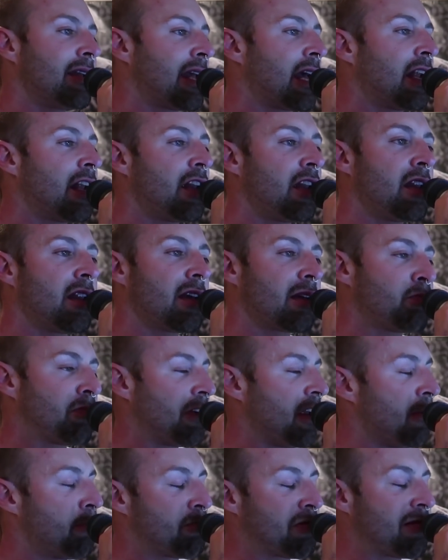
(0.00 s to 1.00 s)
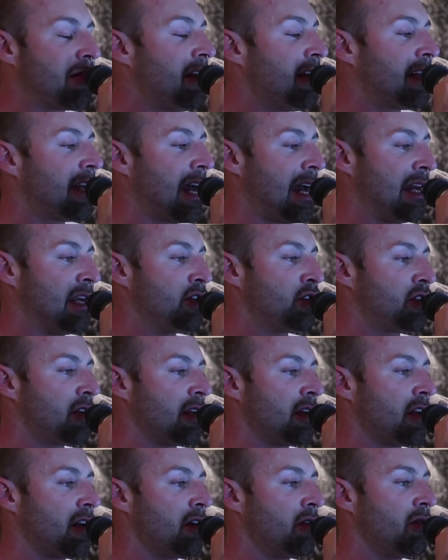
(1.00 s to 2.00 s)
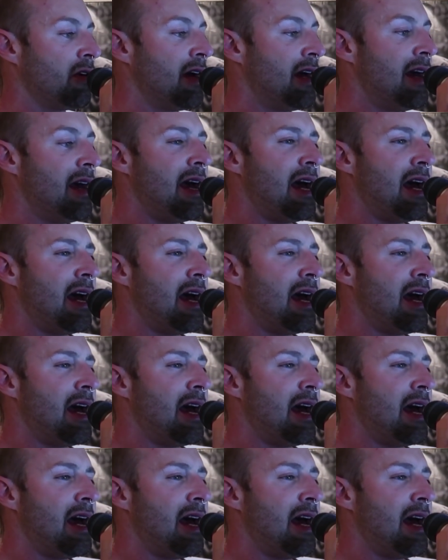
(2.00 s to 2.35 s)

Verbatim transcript: getting your pre-caged in you,